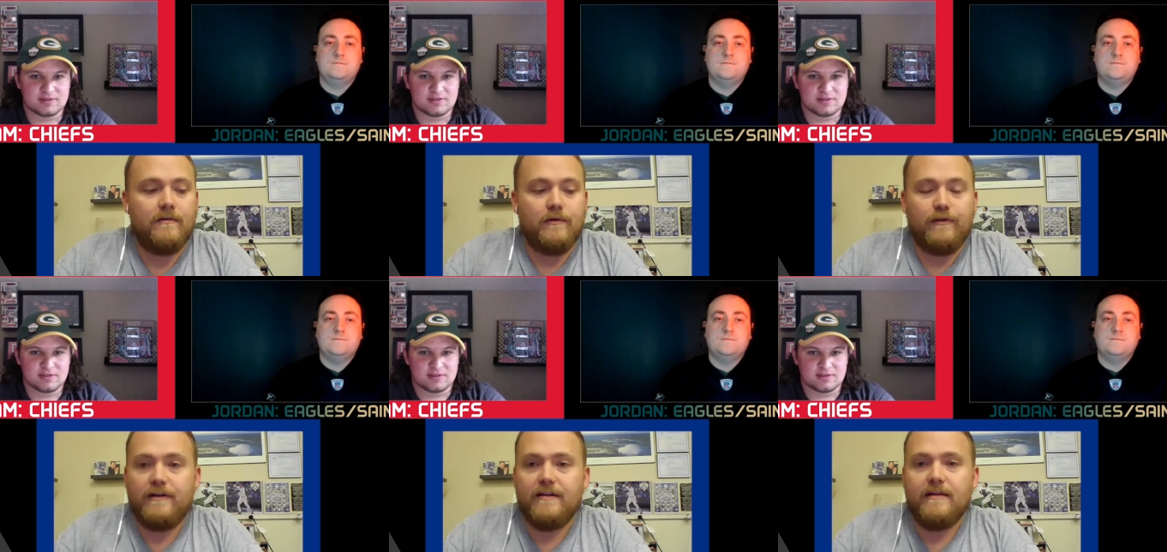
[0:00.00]
Speaker 1: would
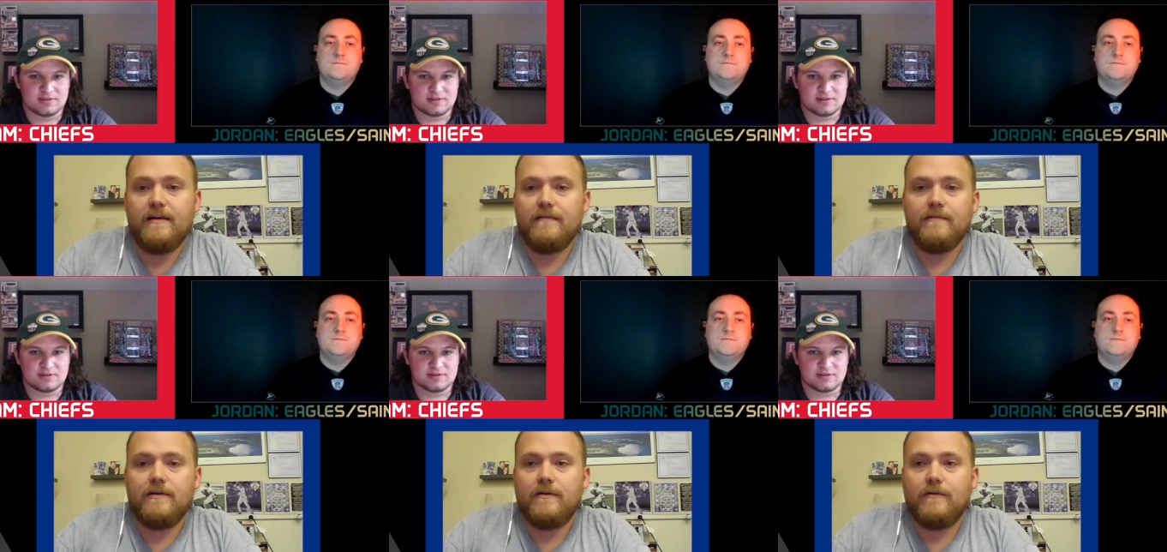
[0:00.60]
think that
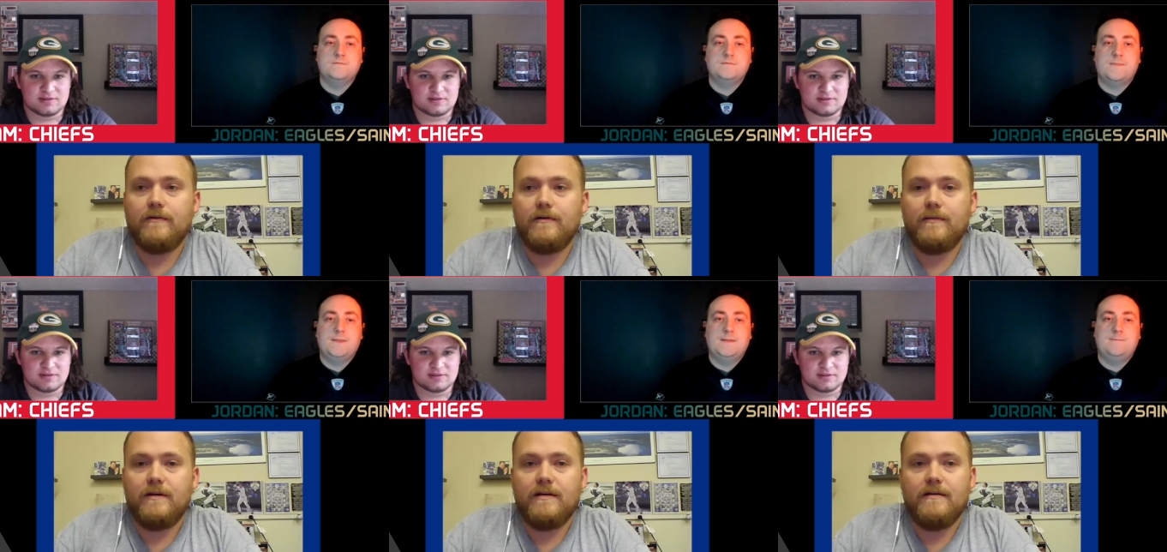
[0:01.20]
you know they're going
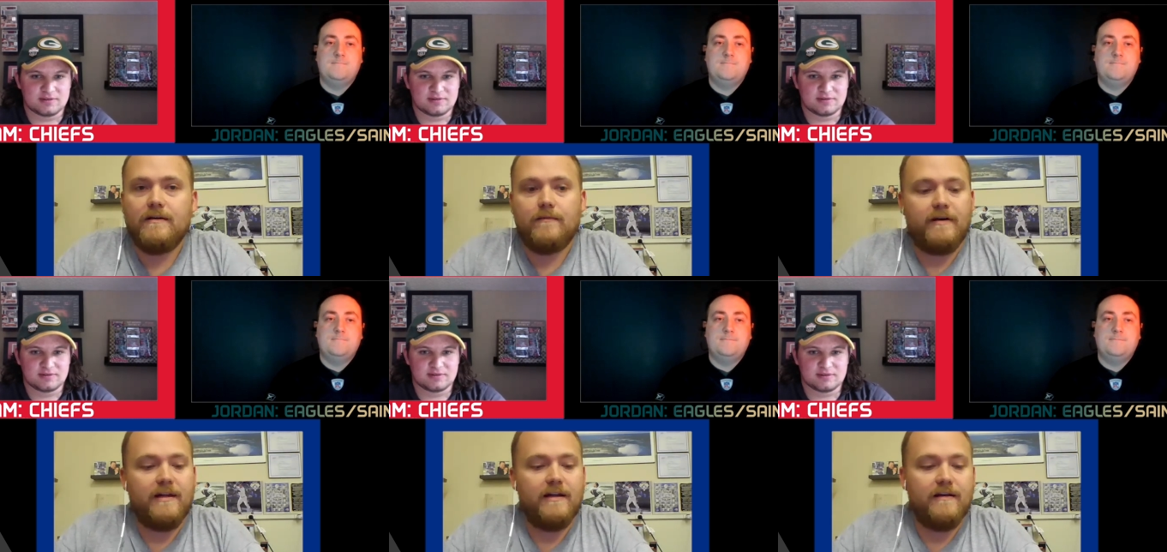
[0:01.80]
to be
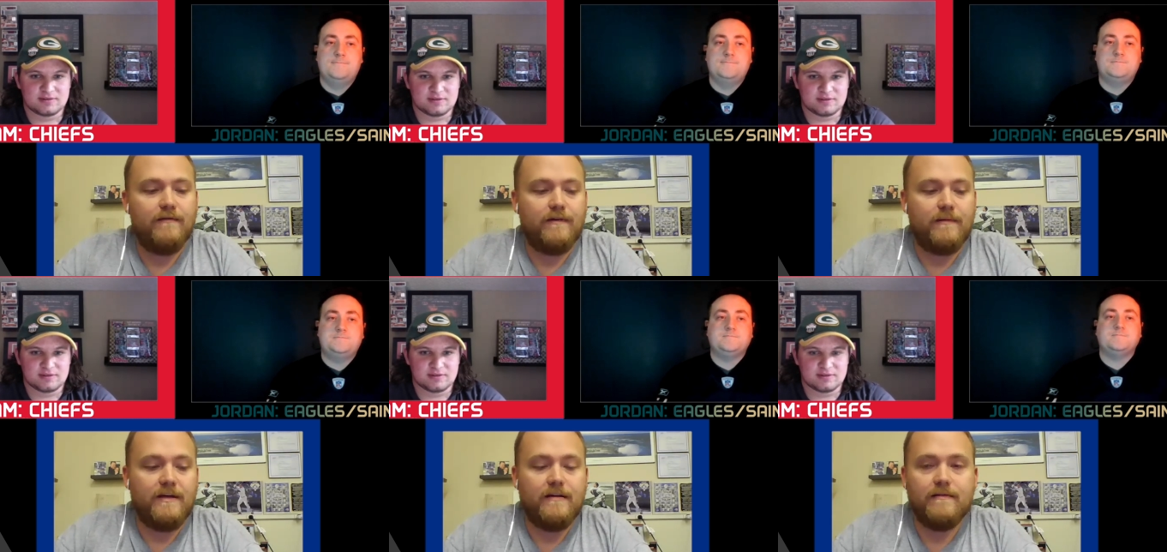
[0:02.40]
competitive. I
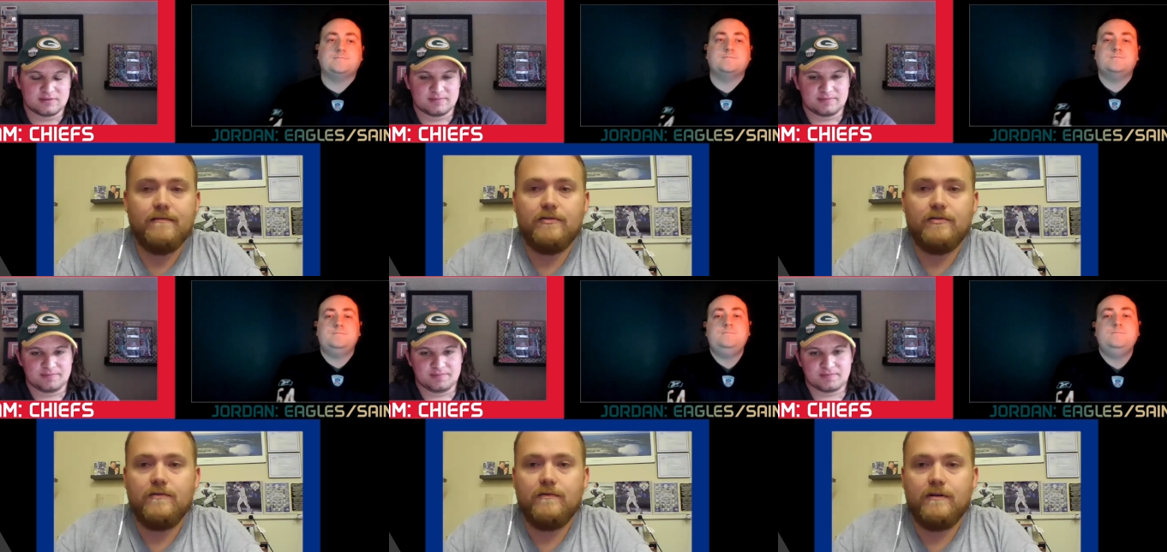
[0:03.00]
mean,
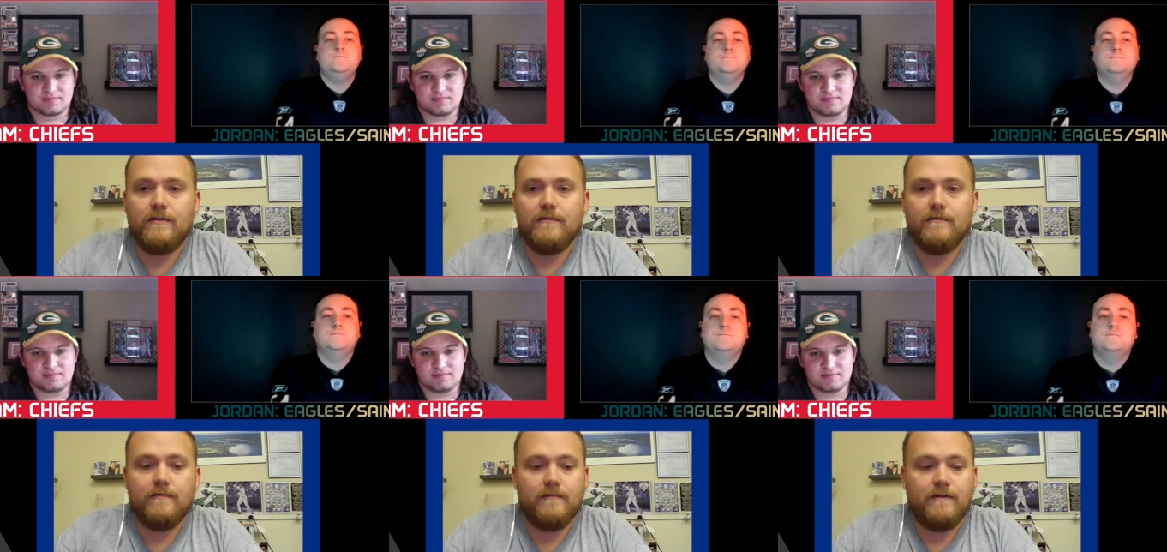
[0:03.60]
shoot,
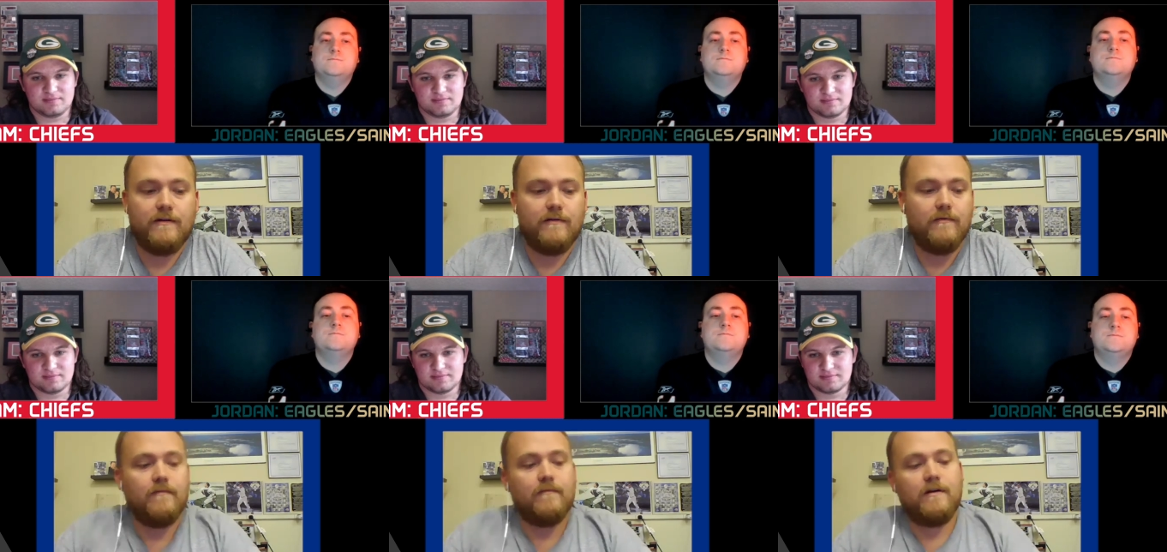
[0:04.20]
they're you
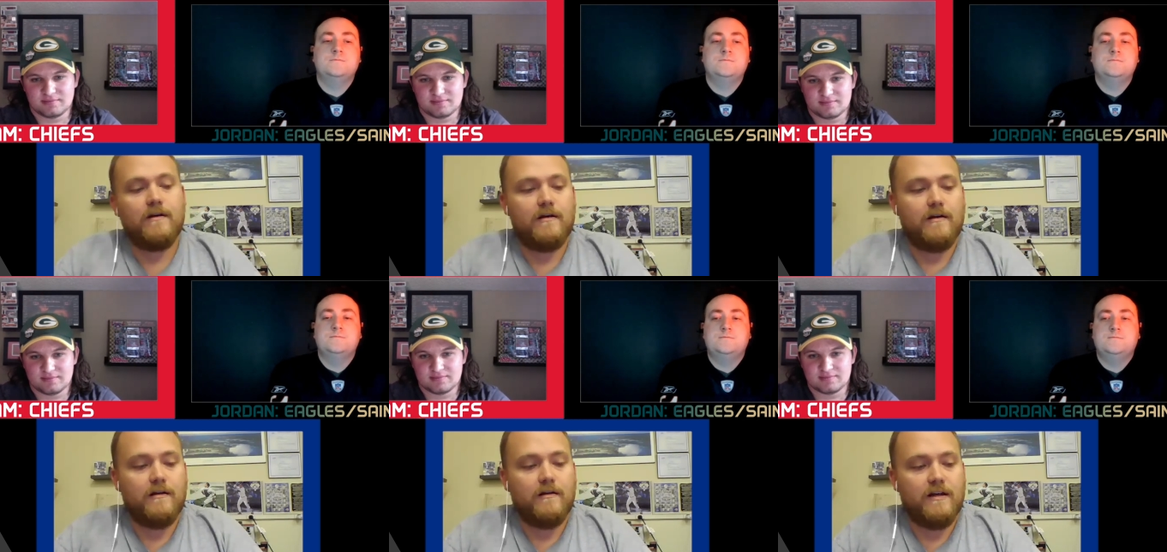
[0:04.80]
know
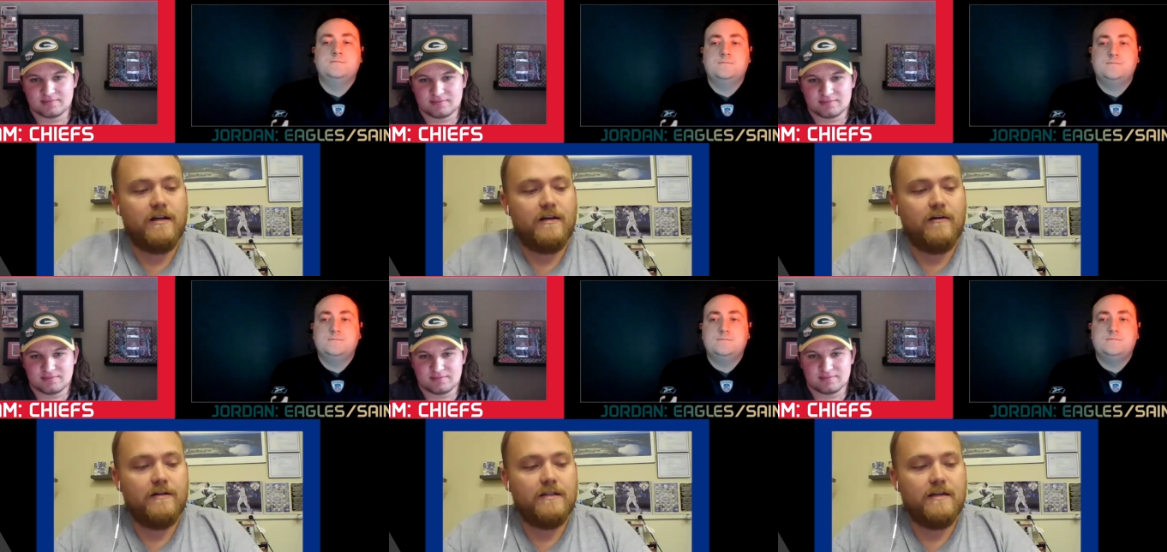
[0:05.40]
looking at
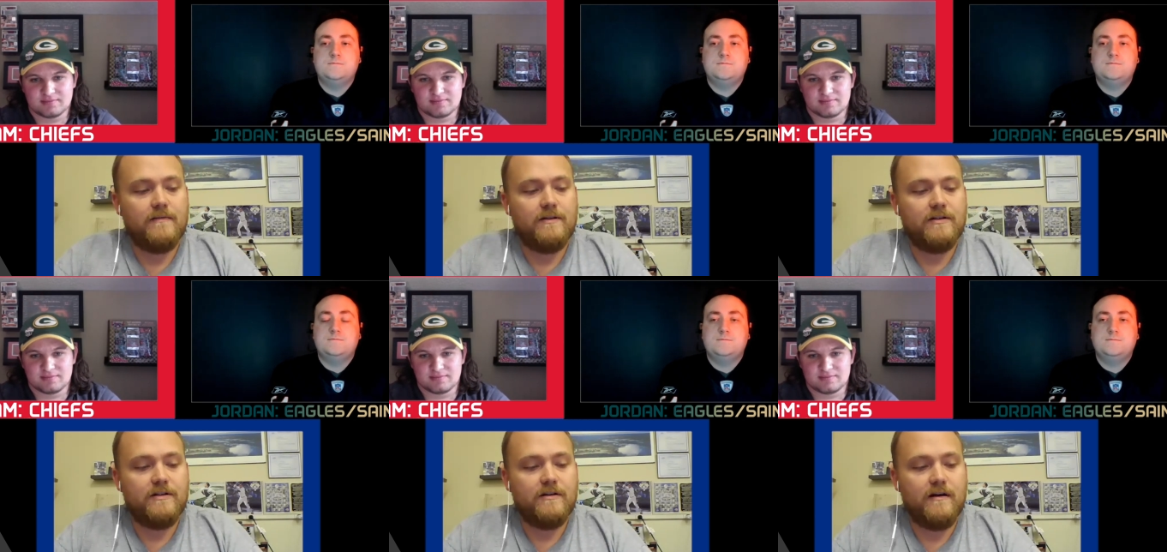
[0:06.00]
all the teams
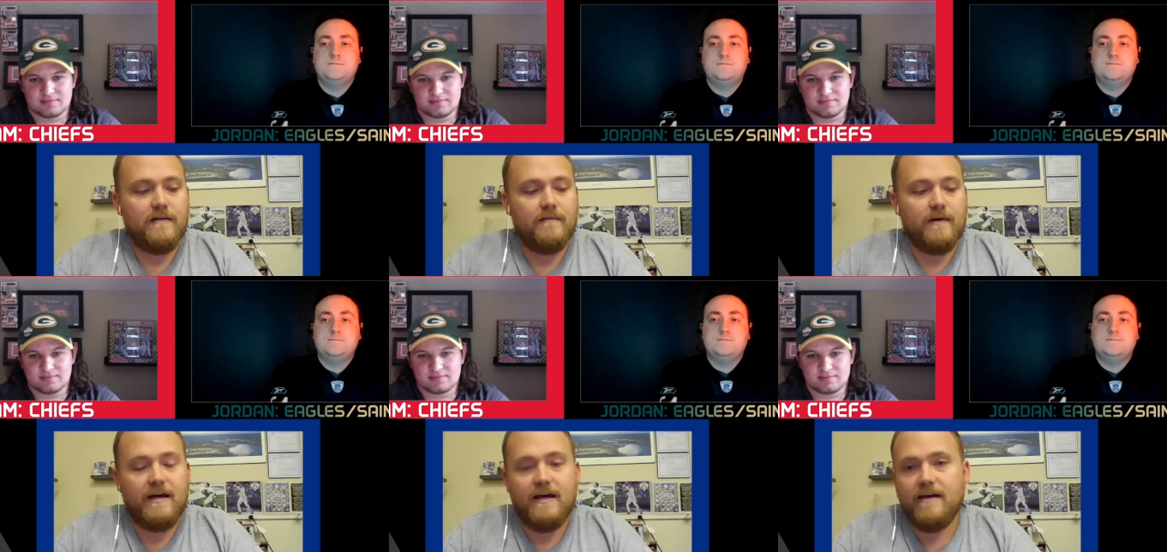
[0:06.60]
this year, I
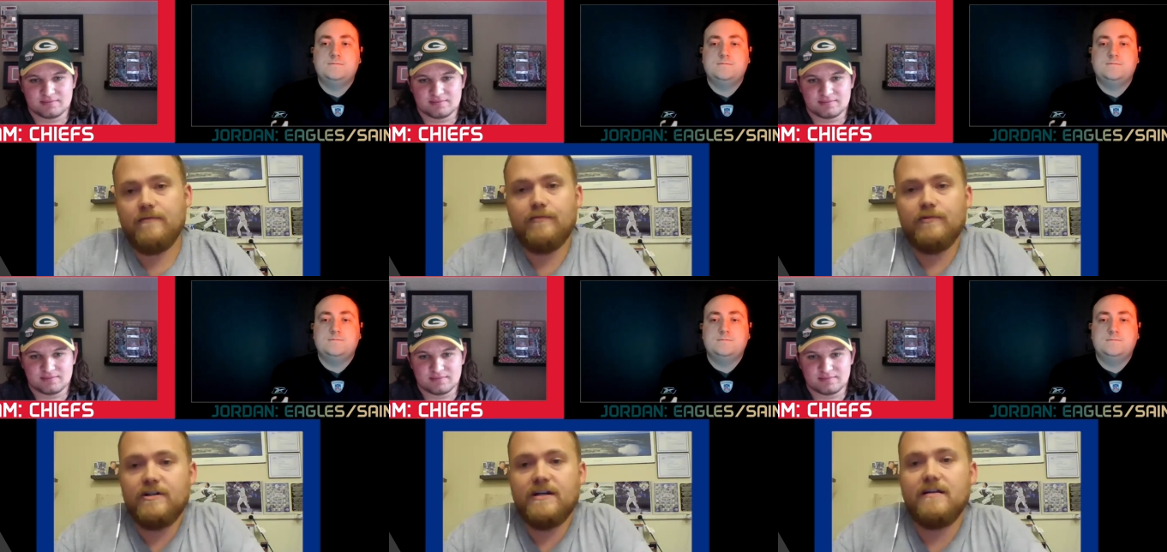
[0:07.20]
I have them
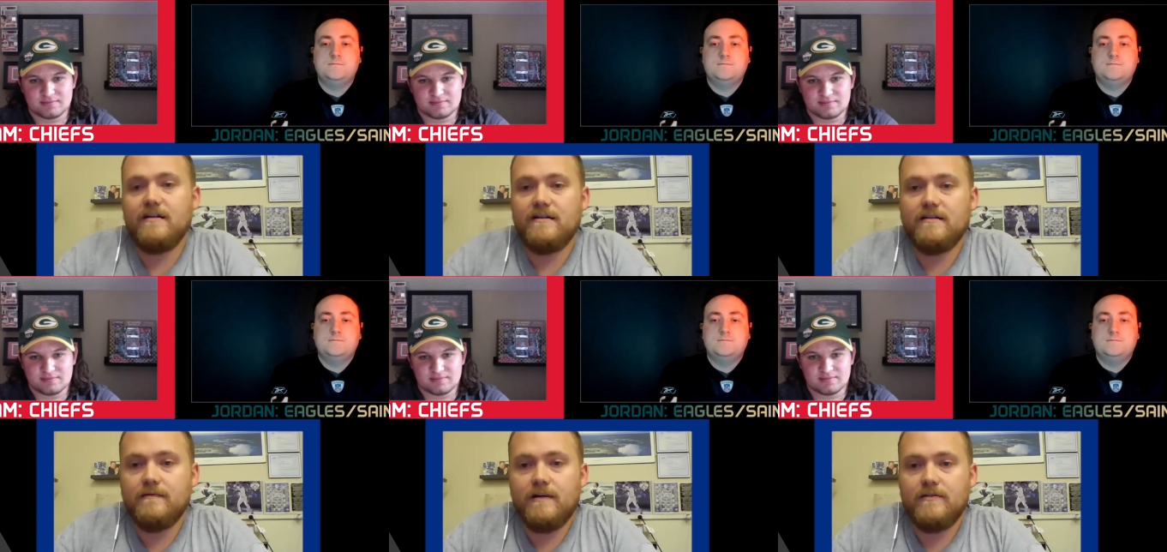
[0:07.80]
projected
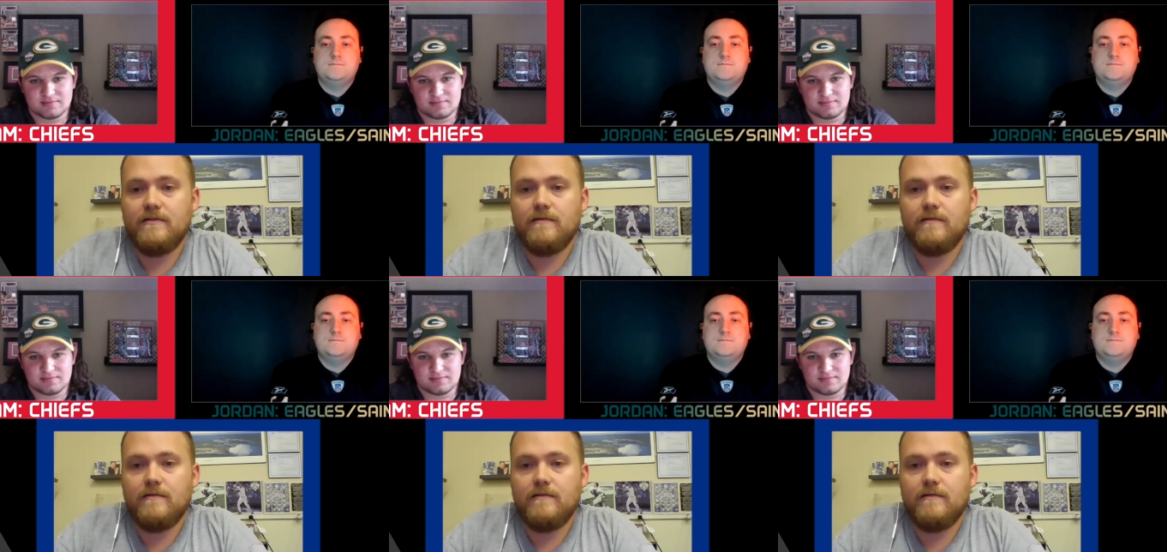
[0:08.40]
as as